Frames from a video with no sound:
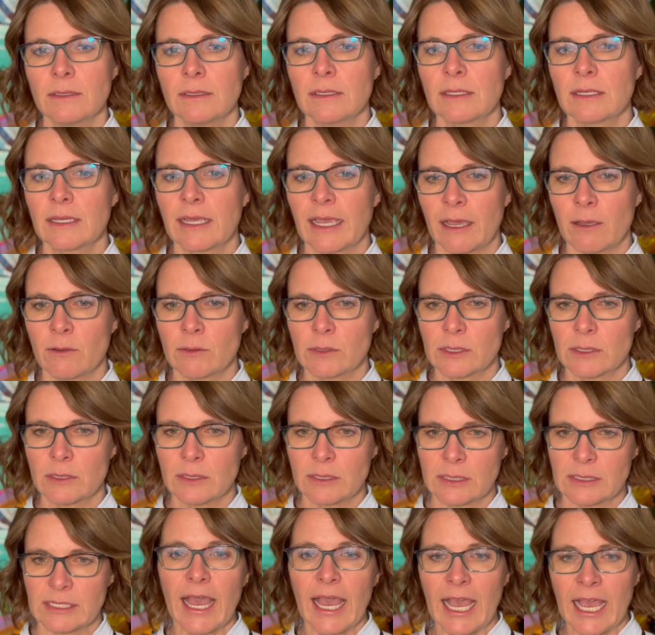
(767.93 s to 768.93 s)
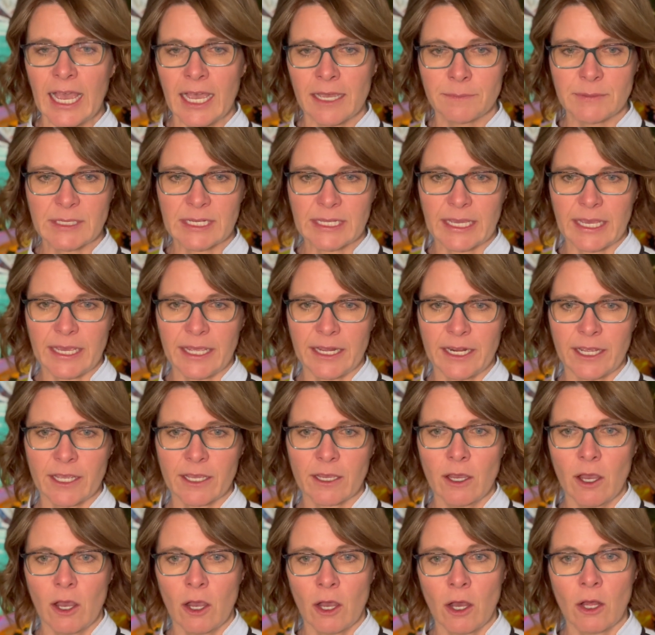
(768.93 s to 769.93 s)
Council is
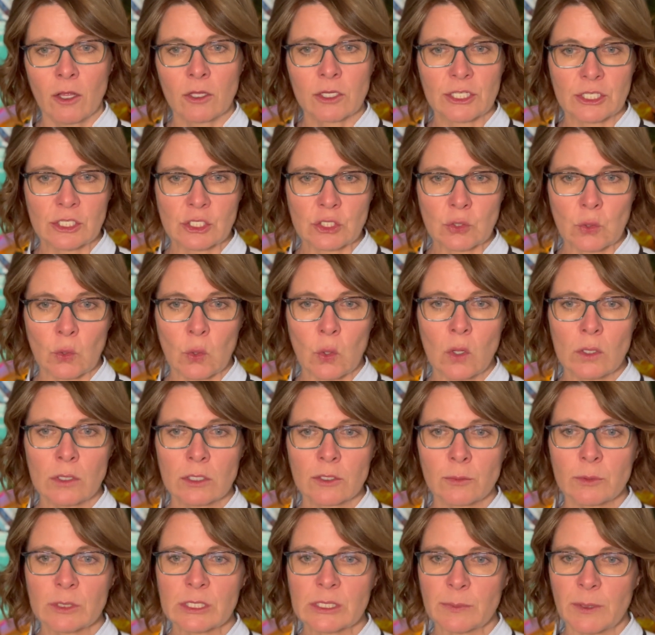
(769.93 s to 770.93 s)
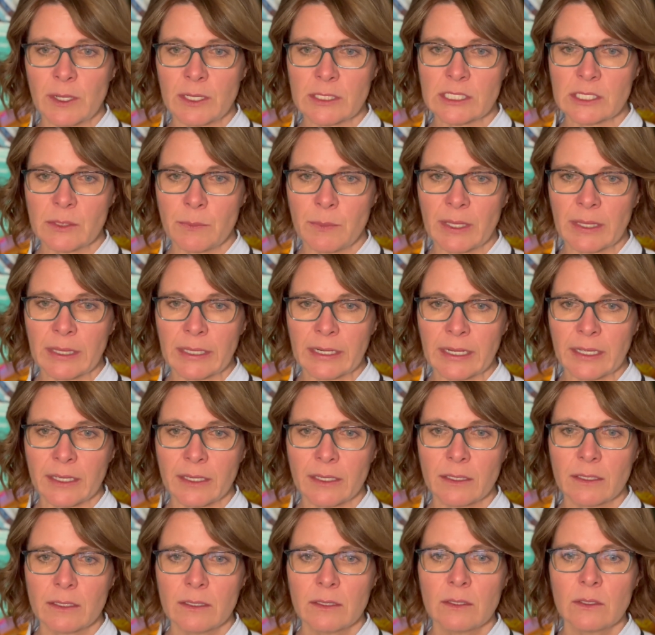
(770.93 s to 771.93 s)
abdicating all control or responsibility.
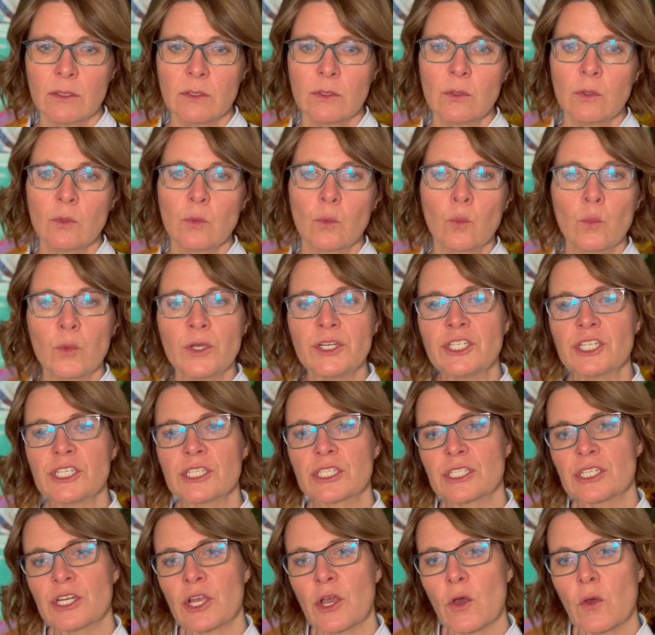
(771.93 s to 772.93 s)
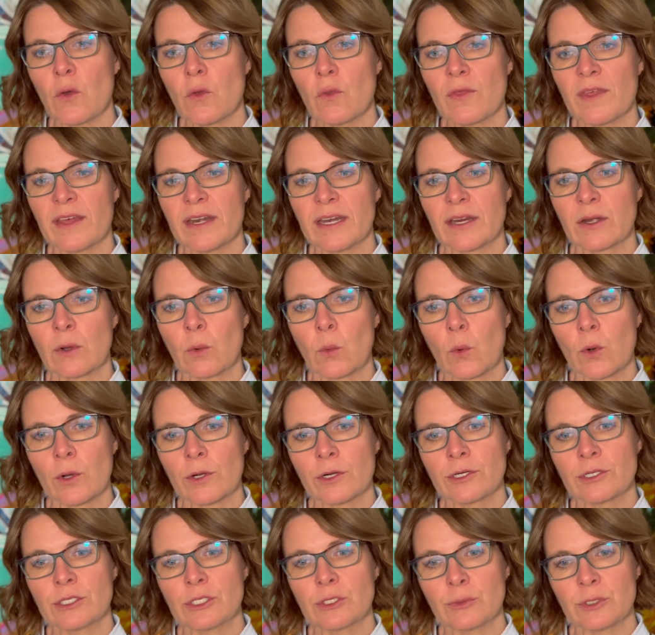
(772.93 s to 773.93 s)
We just know that in
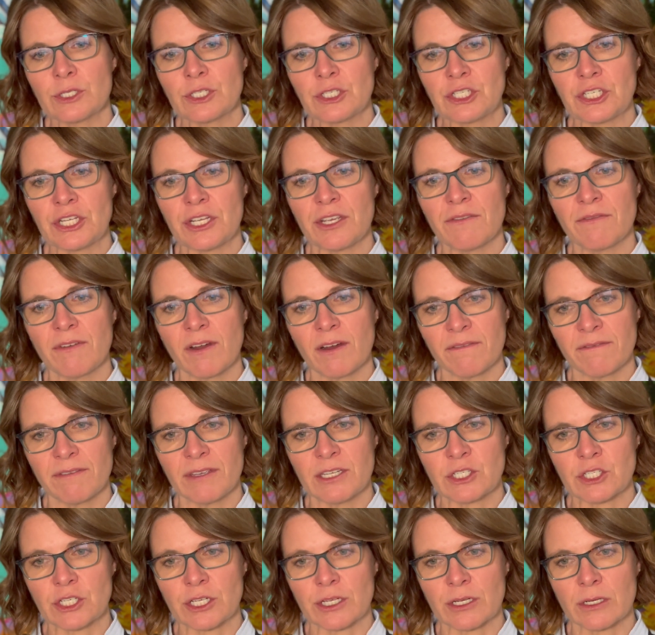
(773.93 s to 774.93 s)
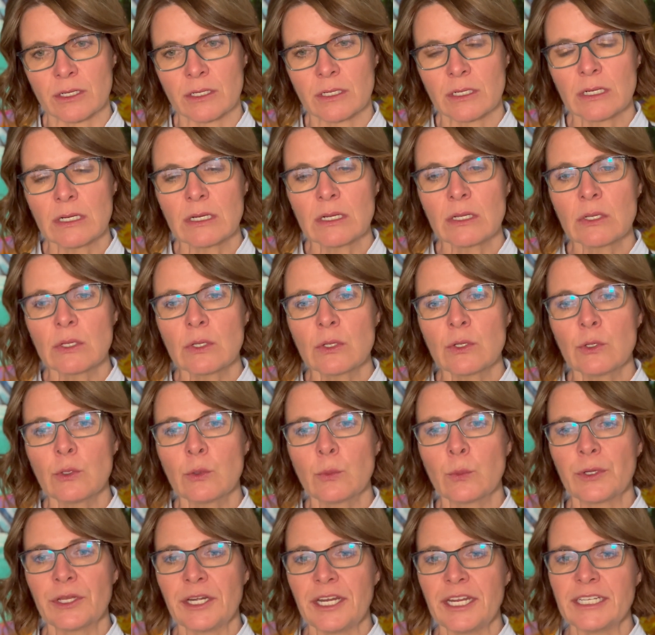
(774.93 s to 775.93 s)
order to achieve our vision,
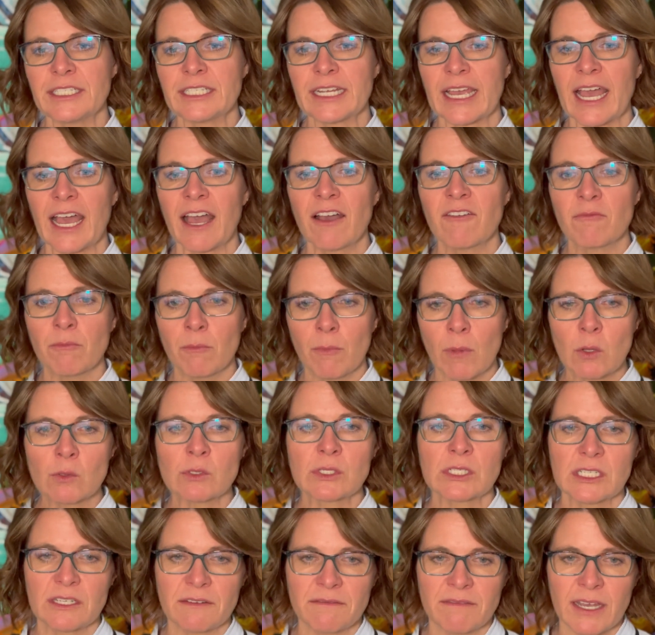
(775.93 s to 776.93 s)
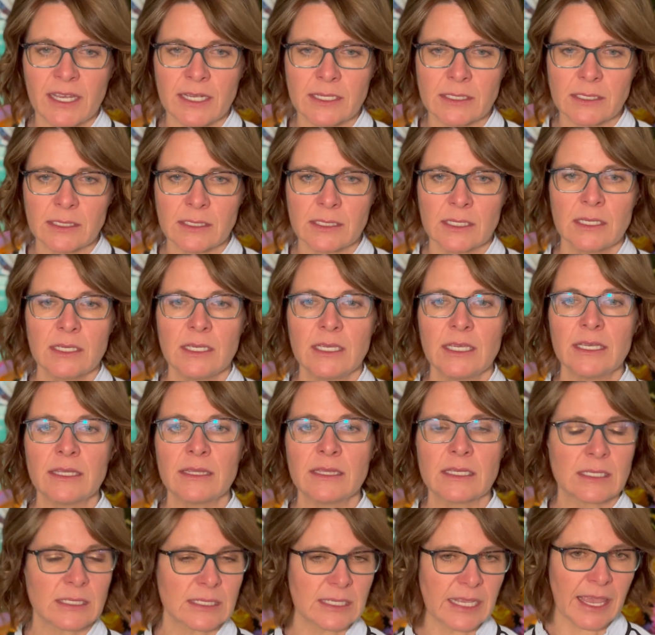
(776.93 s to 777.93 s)
we need to have most of us in
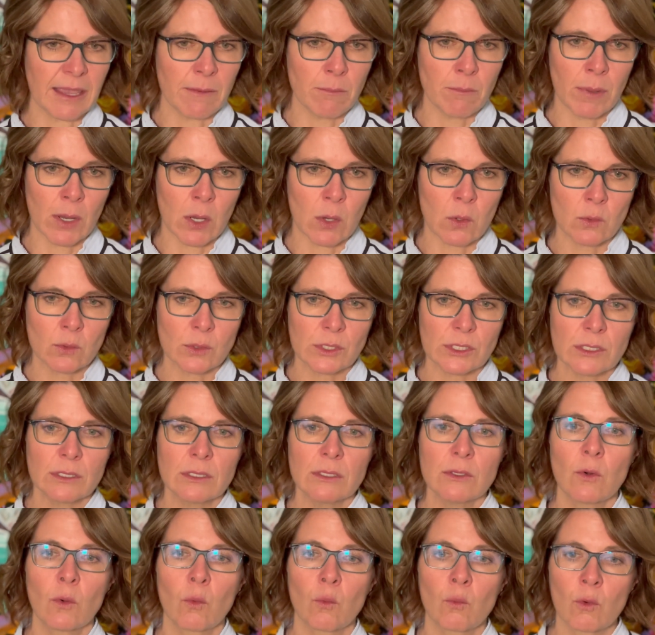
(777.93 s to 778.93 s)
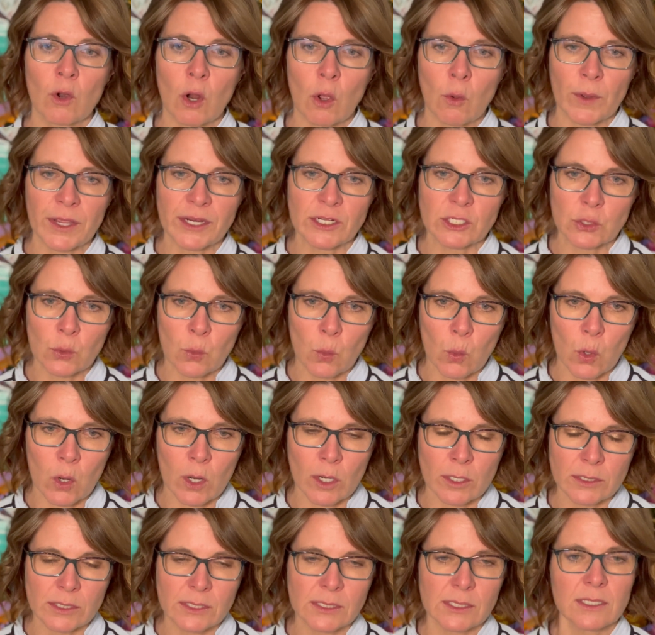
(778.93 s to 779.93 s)
the same boat, rowing
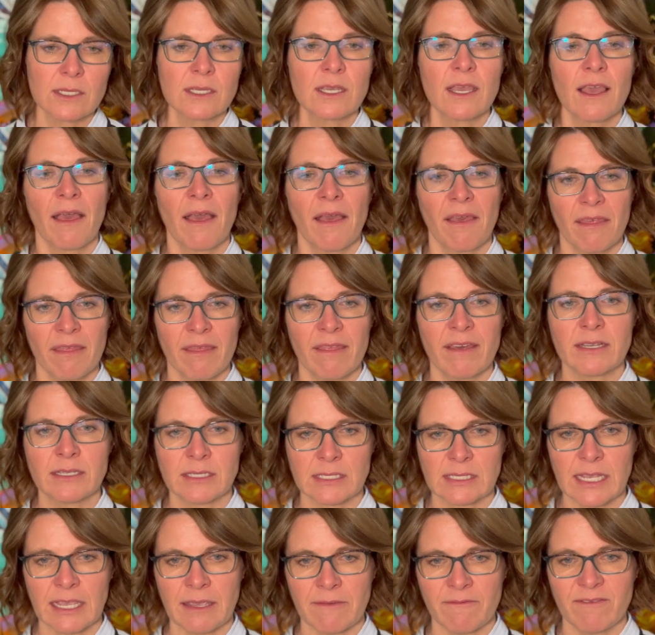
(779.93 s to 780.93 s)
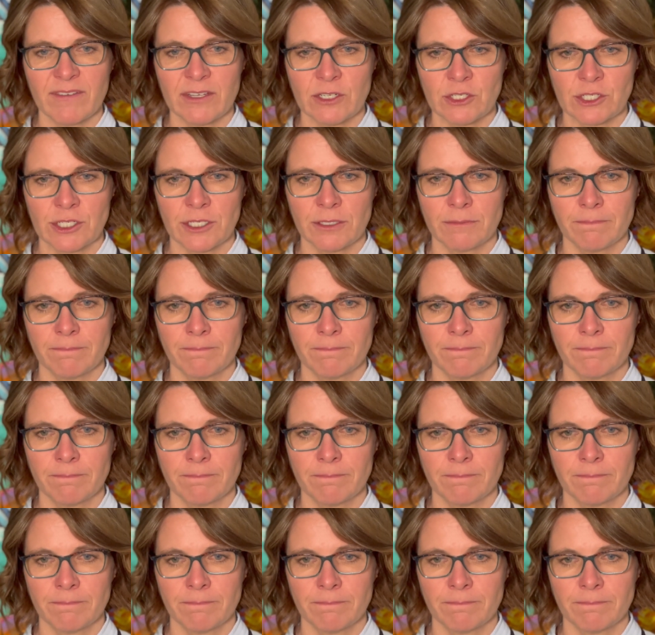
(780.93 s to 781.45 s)
towards the same vision.